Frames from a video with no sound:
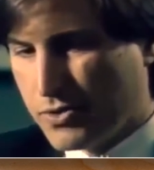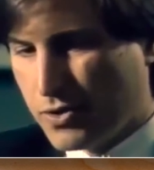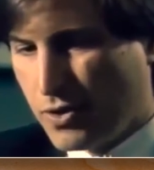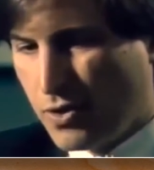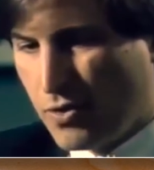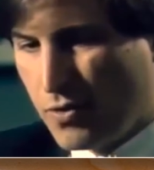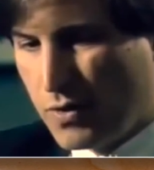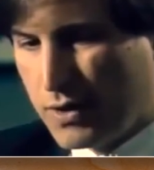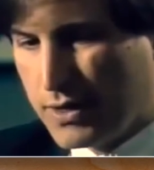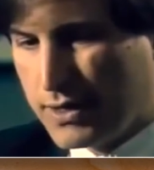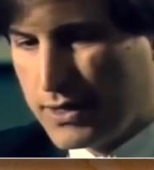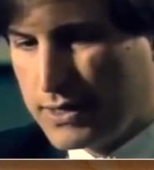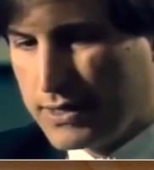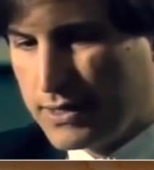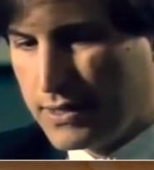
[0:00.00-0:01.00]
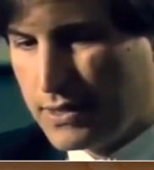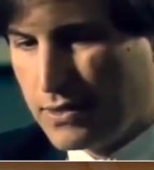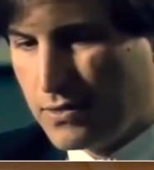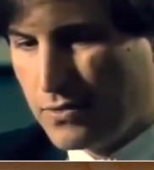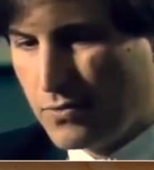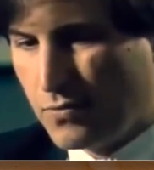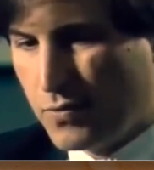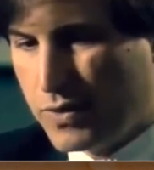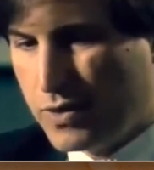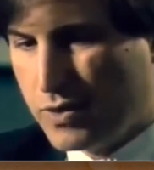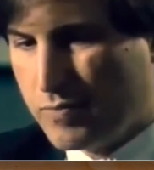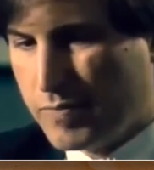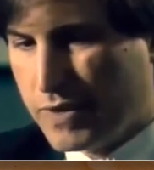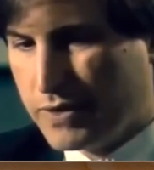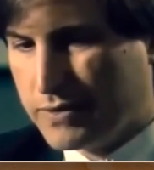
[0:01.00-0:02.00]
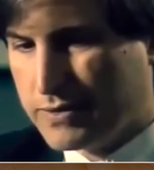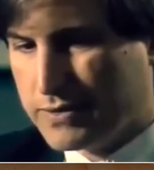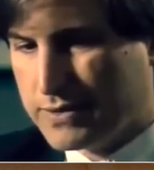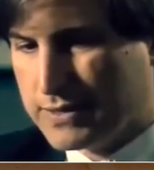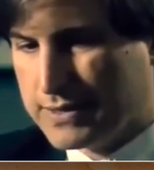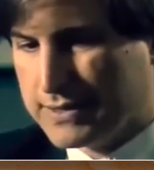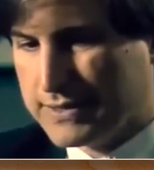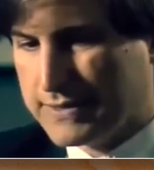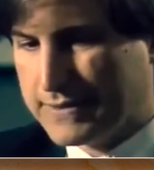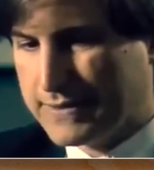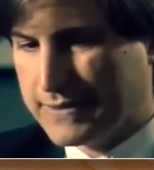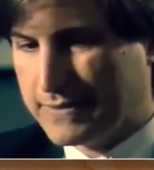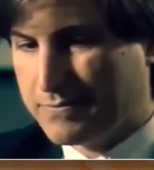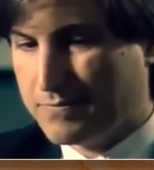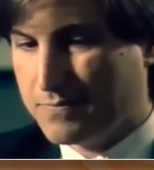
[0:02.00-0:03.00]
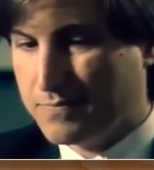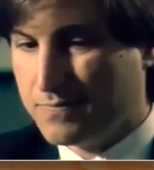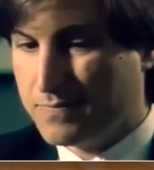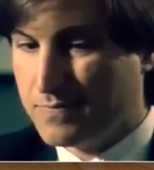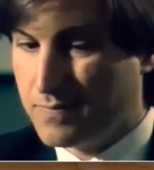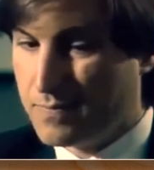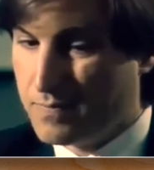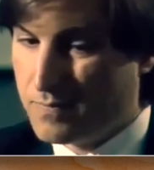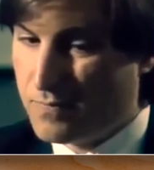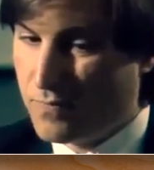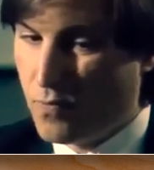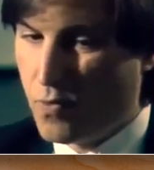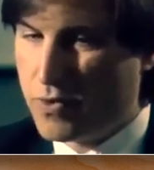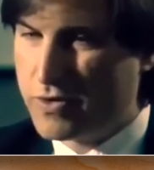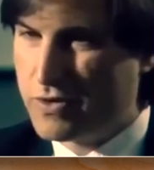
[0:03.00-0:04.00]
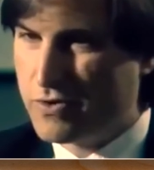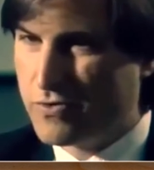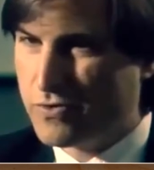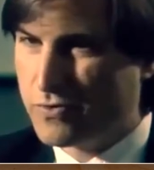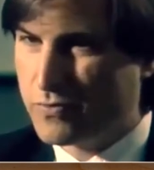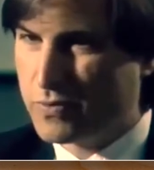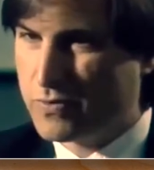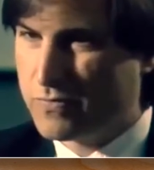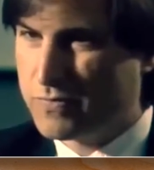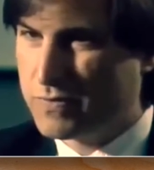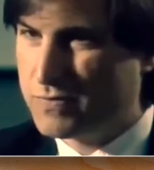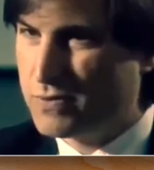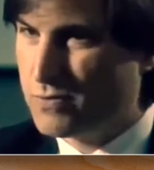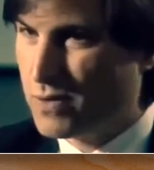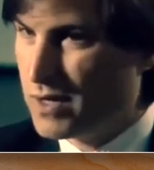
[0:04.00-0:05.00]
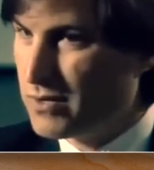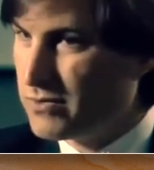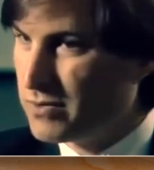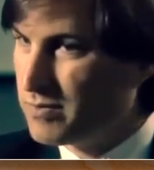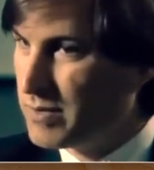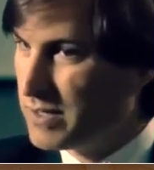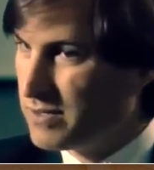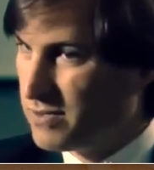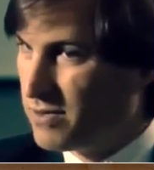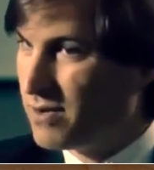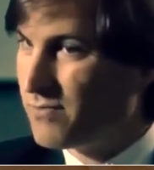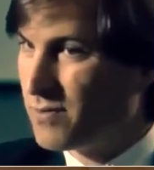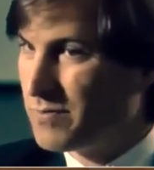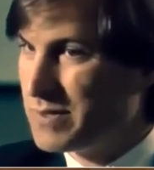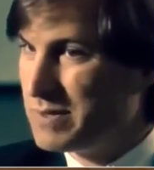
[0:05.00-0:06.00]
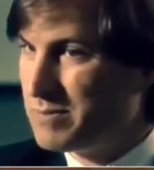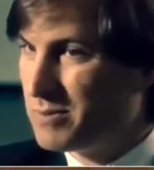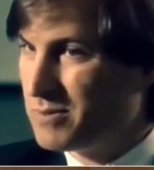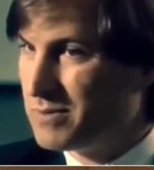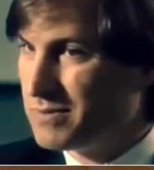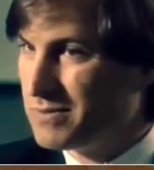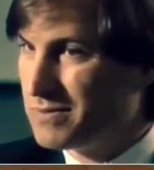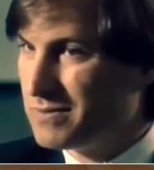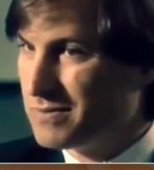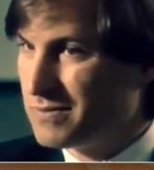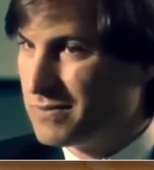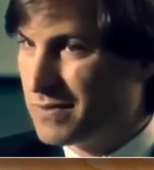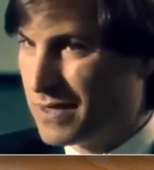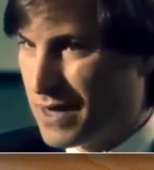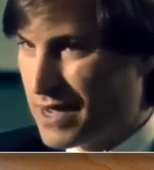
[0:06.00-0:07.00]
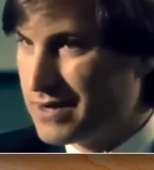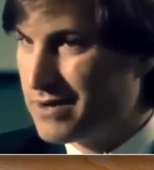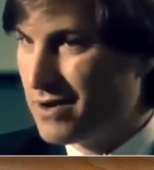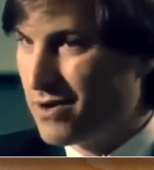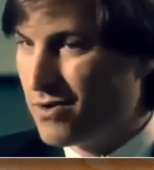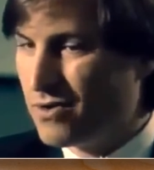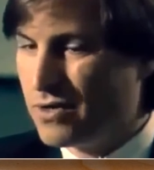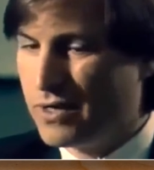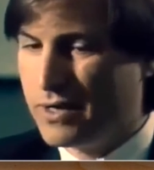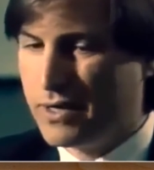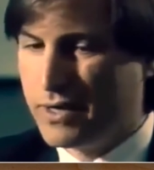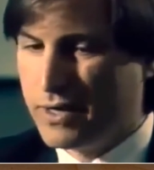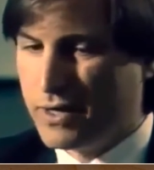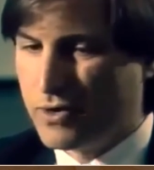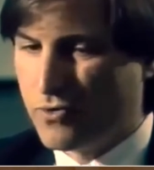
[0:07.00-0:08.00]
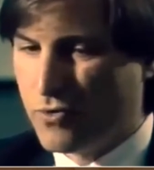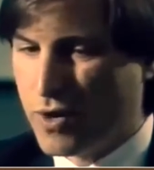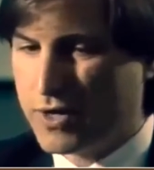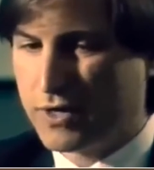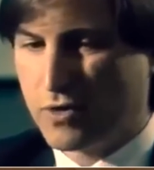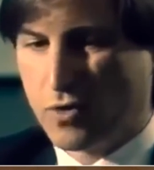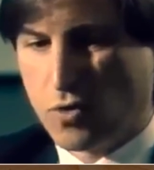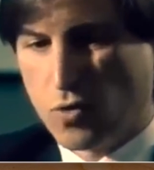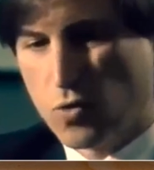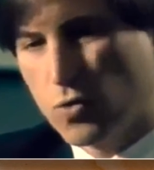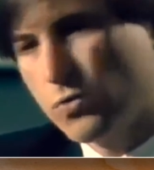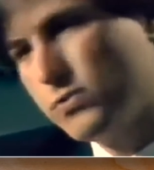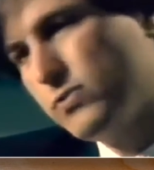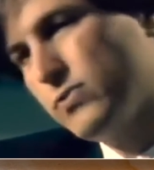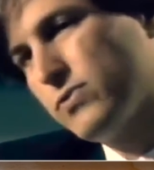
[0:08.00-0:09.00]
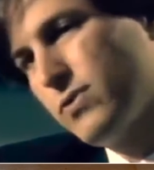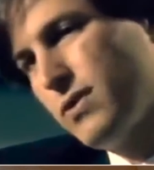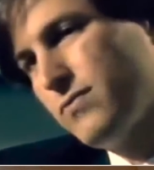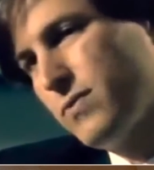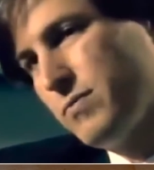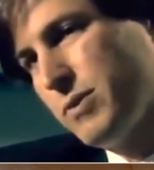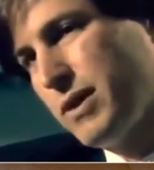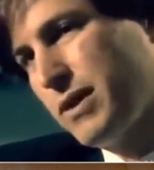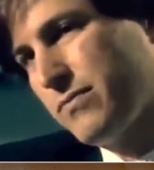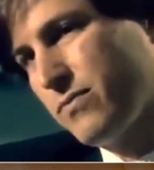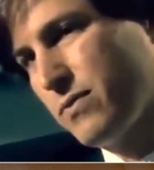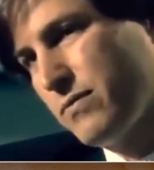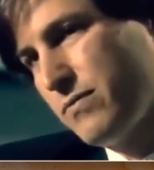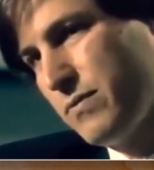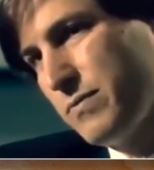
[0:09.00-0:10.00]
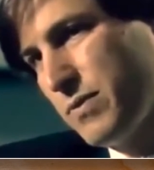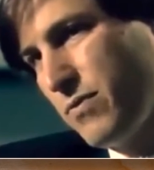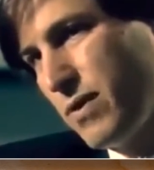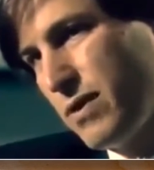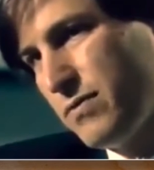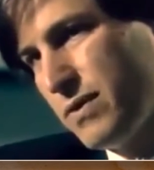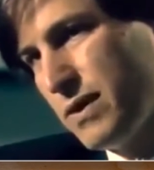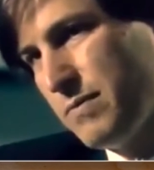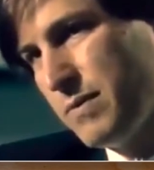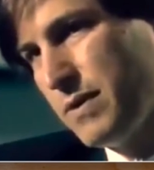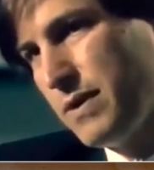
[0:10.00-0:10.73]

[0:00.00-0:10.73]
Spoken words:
So we spent 4 years with 50 to 100 of the best software people that I know, creating a whole new software platform from the ground